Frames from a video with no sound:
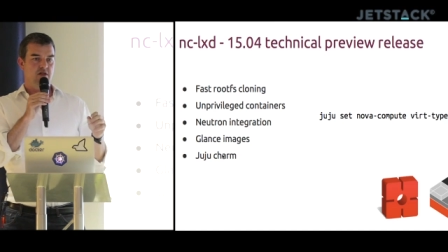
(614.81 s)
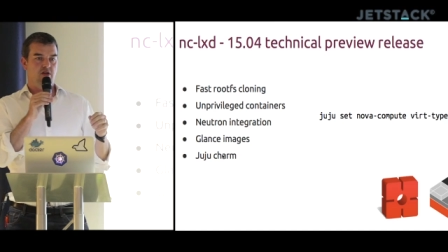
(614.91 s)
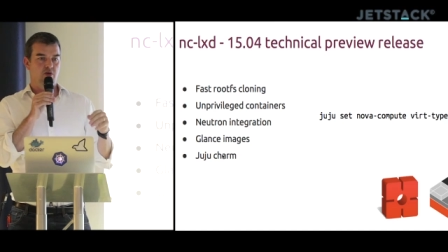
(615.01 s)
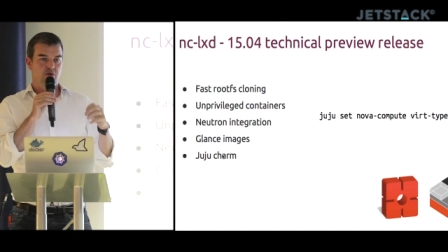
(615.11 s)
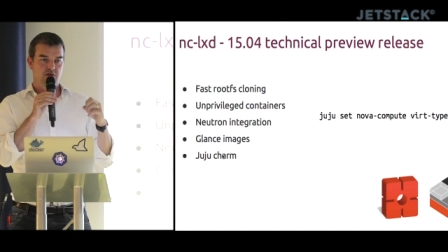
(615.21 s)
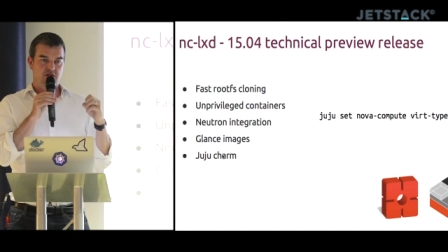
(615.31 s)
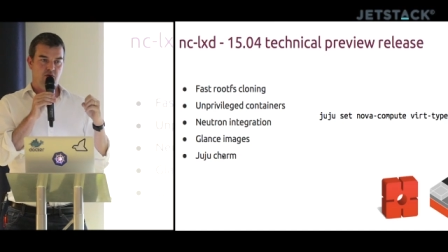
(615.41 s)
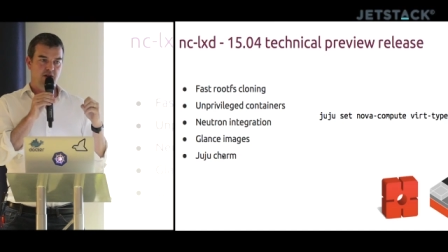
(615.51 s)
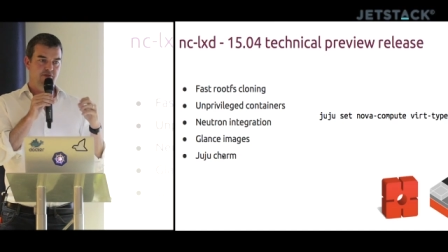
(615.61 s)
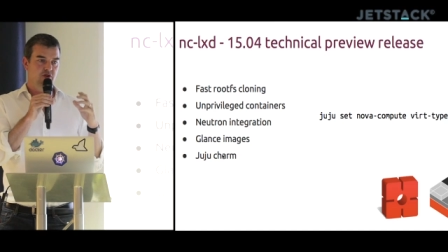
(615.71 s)
So
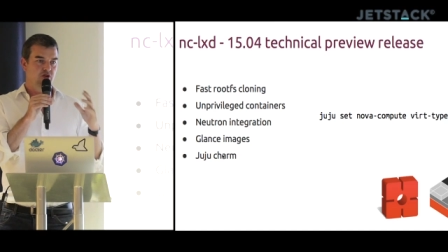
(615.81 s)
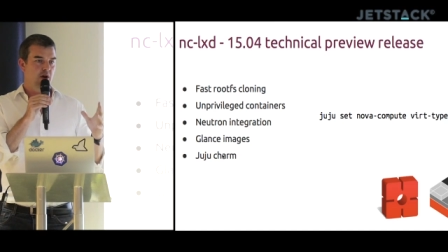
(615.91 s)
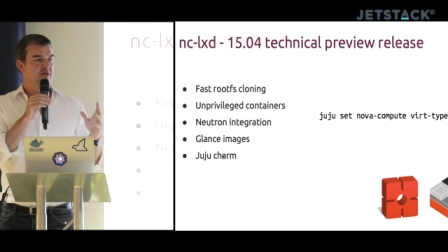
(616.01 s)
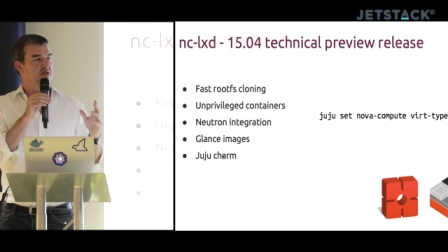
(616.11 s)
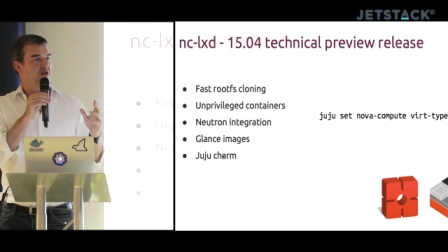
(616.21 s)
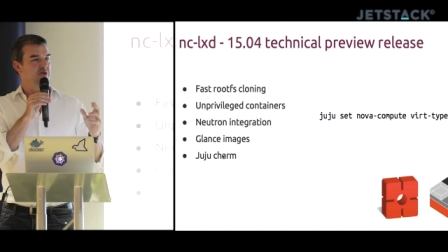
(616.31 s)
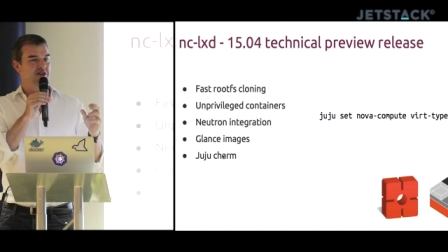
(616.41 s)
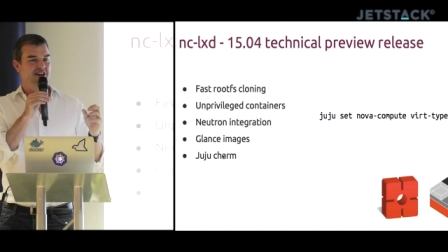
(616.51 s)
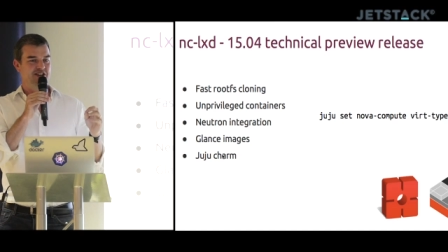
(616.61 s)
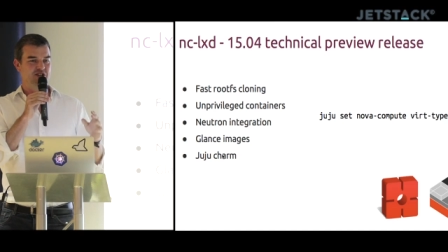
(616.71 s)
if you do have a
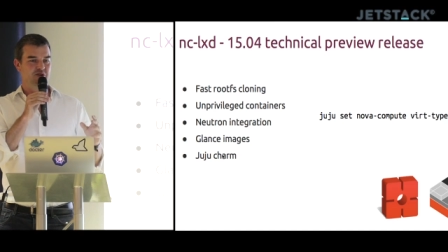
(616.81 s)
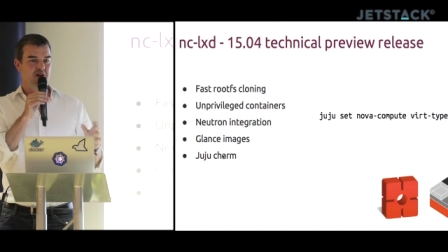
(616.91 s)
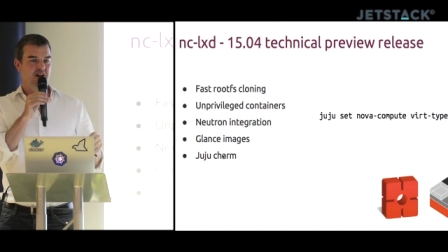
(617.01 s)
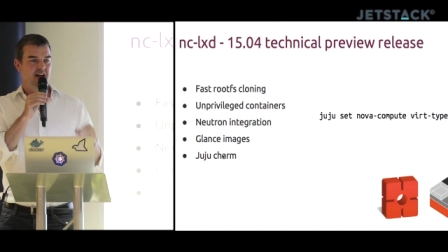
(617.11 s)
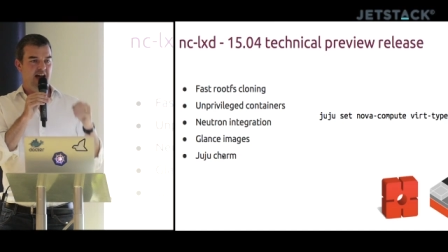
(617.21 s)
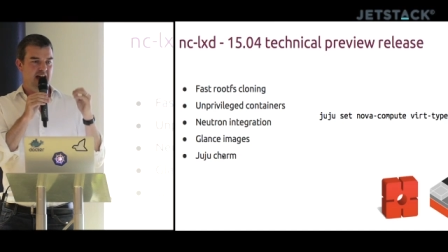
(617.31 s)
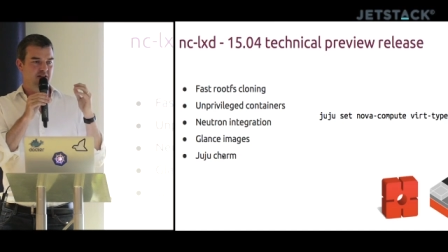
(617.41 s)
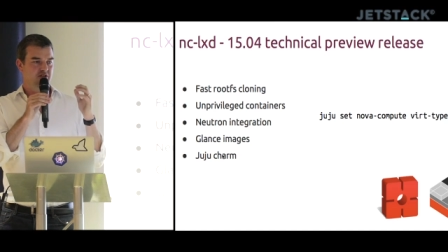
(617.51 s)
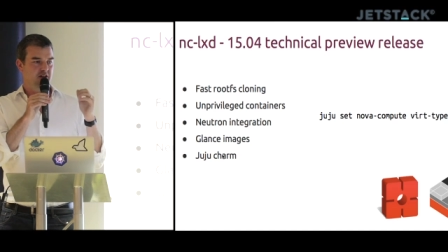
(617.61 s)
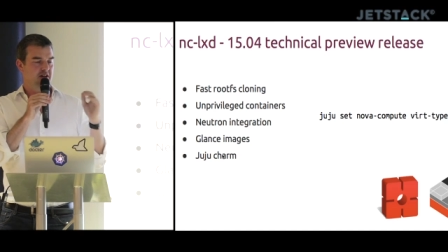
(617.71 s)
security issue
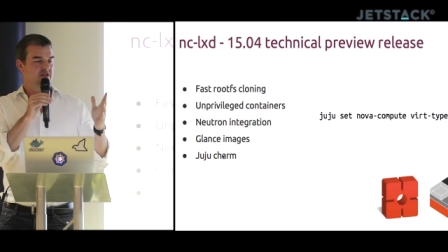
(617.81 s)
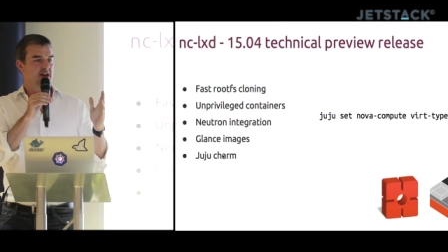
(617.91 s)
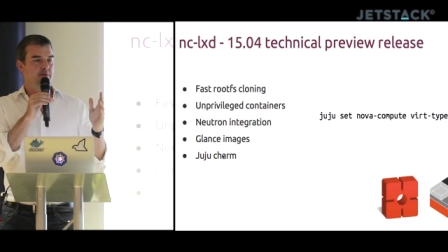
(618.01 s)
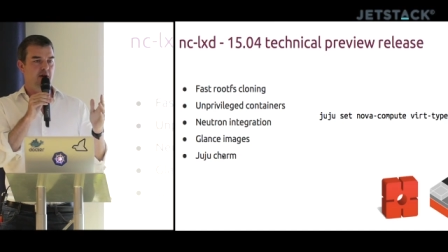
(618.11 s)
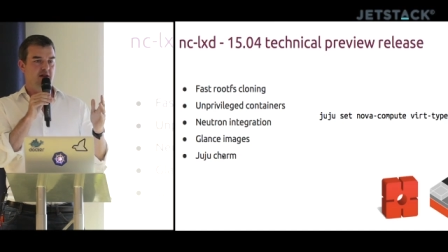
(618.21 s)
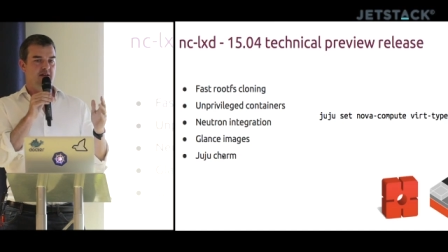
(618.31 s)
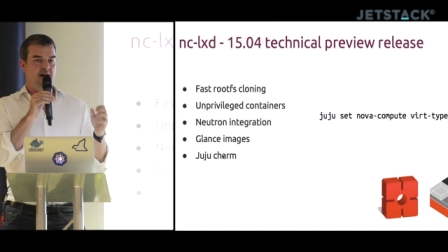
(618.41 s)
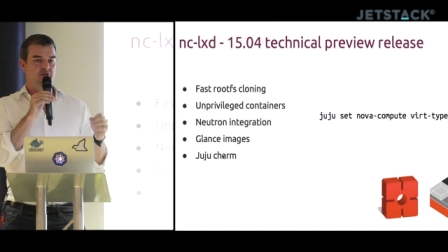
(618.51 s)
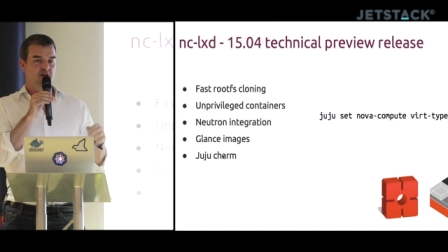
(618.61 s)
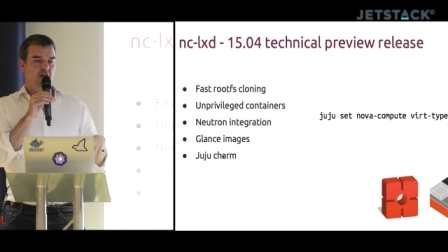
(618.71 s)
and a container breaks
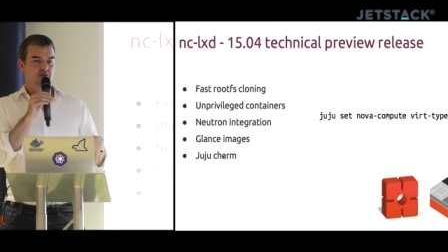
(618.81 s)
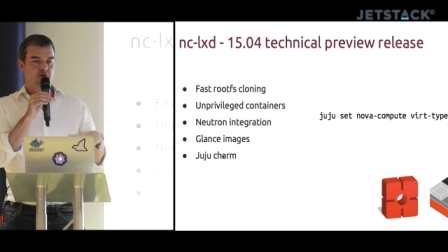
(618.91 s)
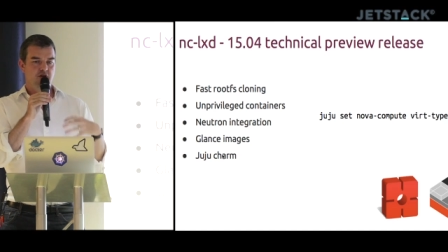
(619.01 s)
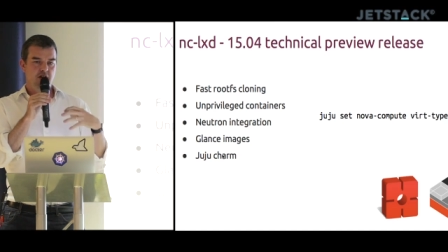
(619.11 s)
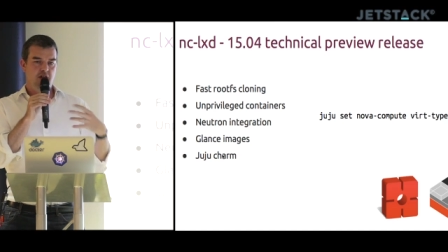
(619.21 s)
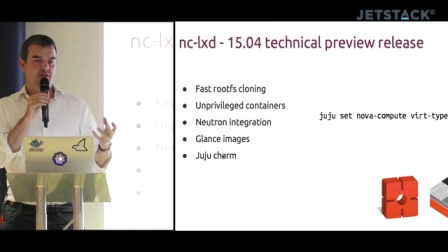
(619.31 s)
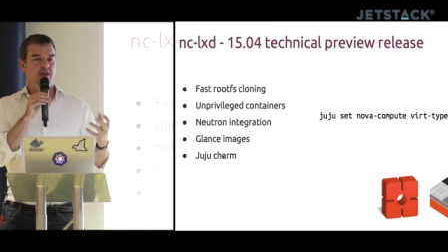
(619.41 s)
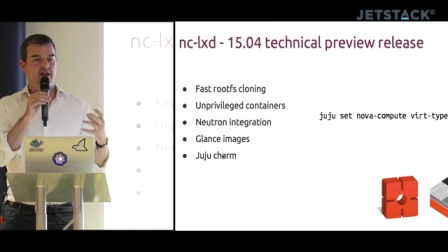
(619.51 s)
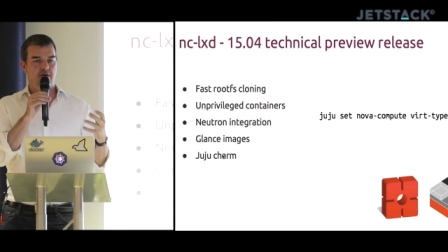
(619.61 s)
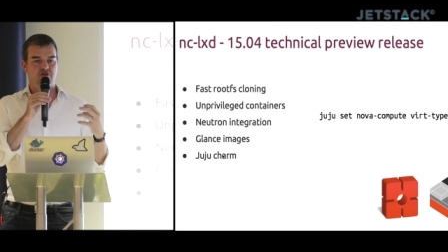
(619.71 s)
out,
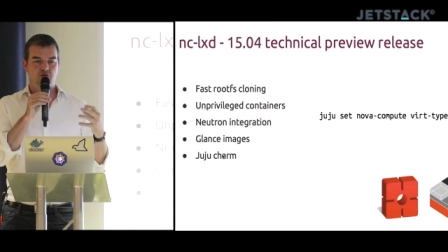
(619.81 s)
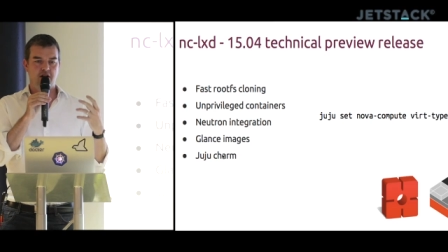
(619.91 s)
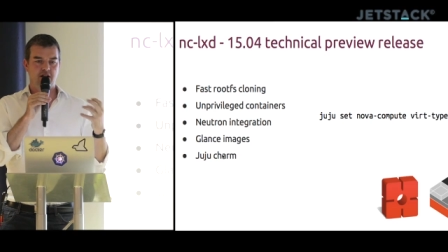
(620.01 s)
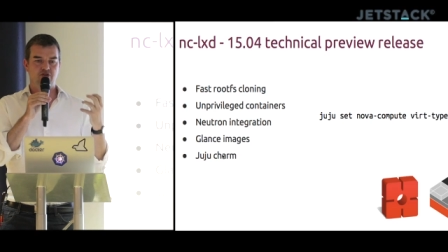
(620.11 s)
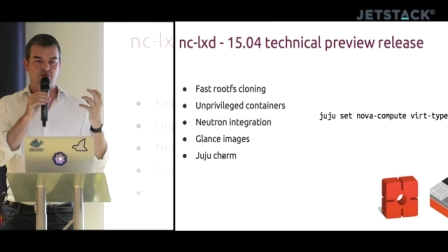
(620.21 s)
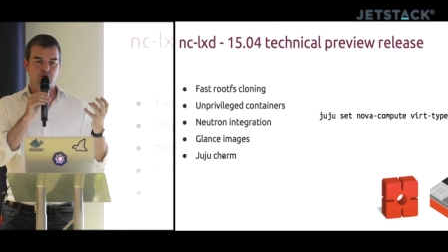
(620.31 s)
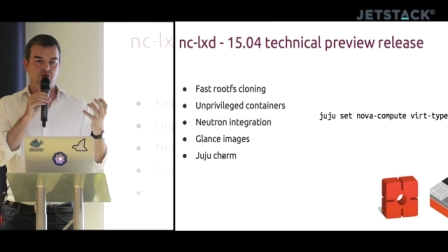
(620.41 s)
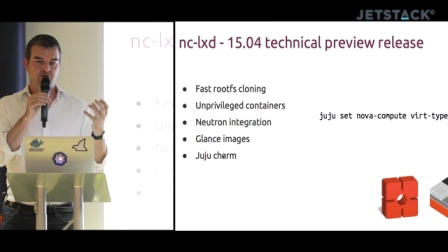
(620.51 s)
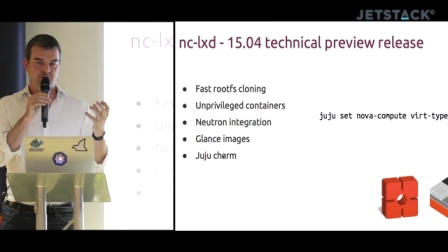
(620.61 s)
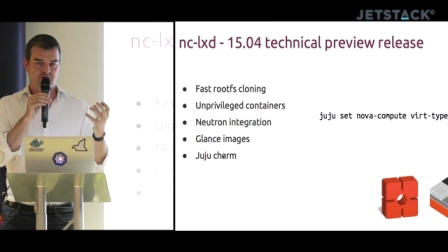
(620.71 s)
nothing there is running as
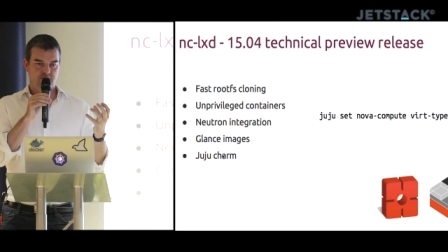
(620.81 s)
root.